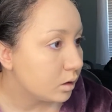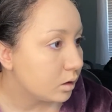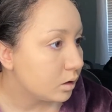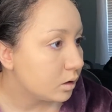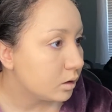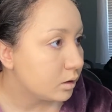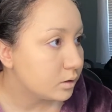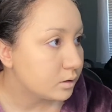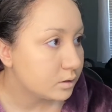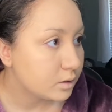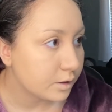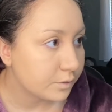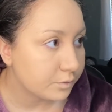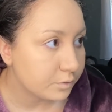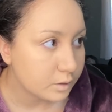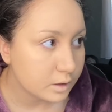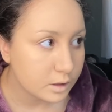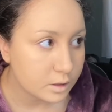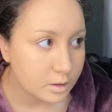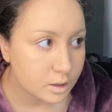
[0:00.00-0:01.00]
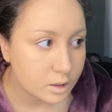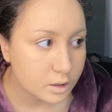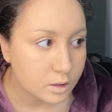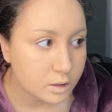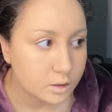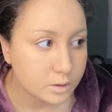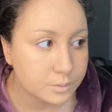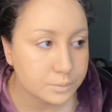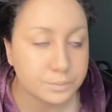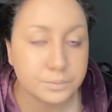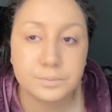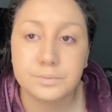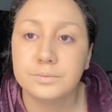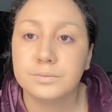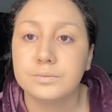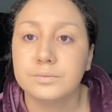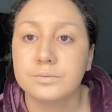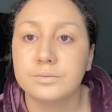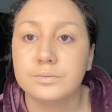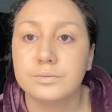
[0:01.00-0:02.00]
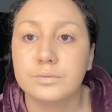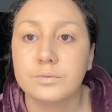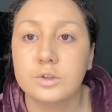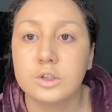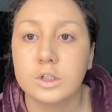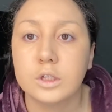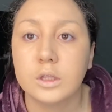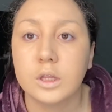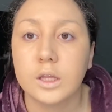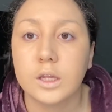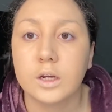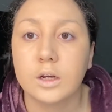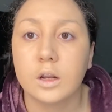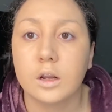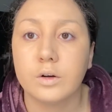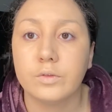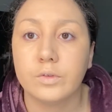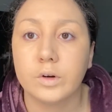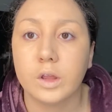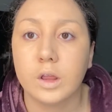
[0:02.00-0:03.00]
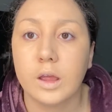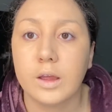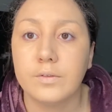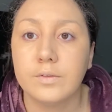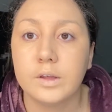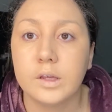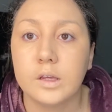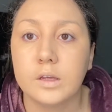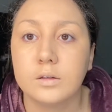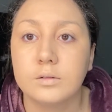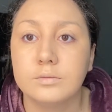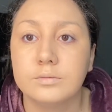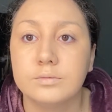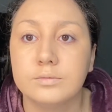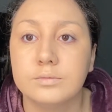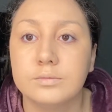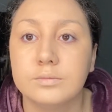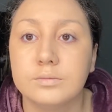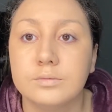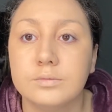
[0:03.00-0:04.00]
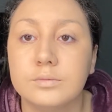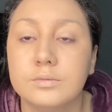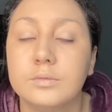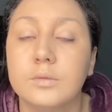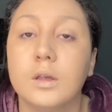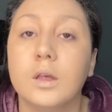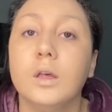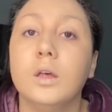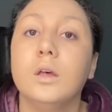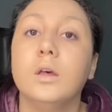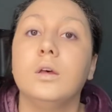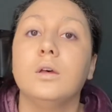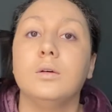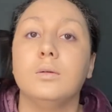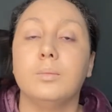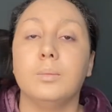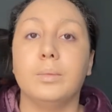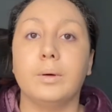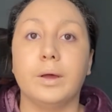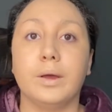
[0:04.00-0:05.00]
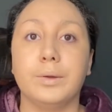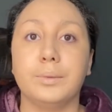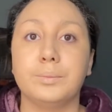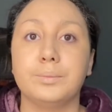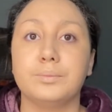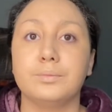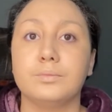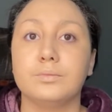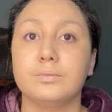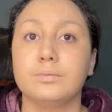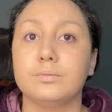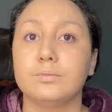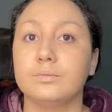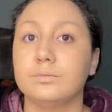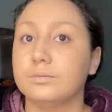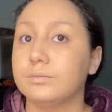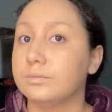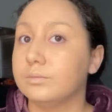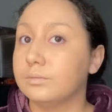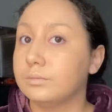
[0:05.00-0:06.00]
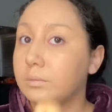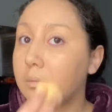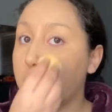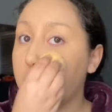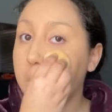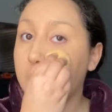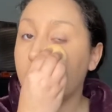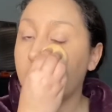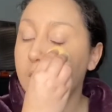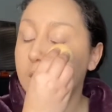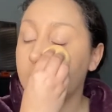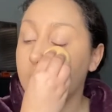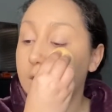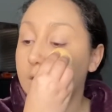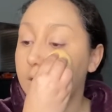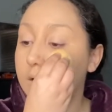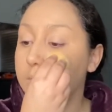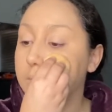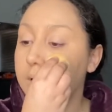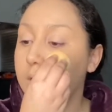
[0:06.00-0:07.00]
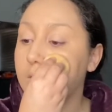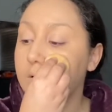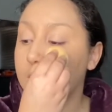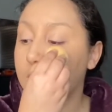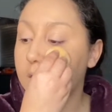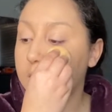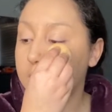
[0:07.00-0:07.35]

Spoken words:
It's definitely thick. She laid it on real heavy, but I think it'll be okay.